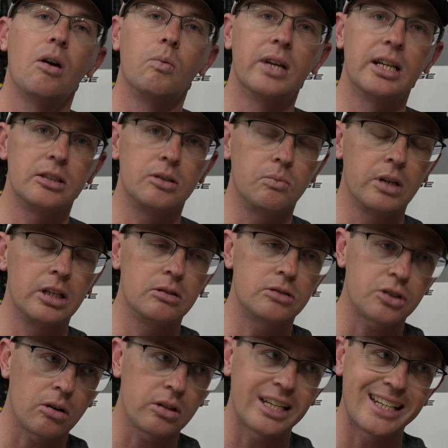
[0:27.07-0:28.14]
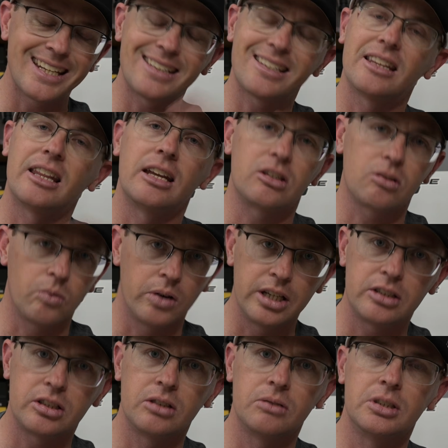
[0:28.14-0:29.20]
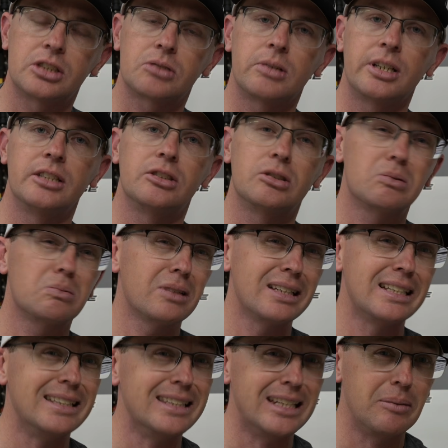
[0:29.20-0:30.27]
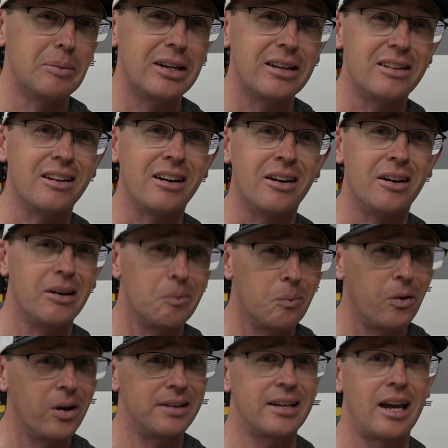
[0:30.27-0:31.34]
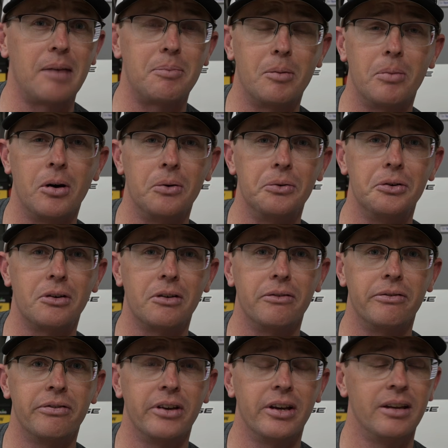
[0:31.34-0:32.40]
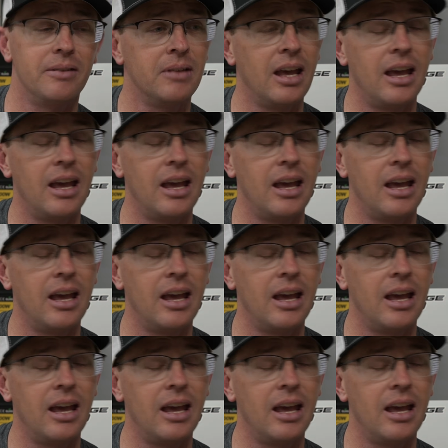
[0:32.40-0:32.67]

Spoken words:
When you start to get to that 22-inch range, you're really limited on what type of boat you can fit.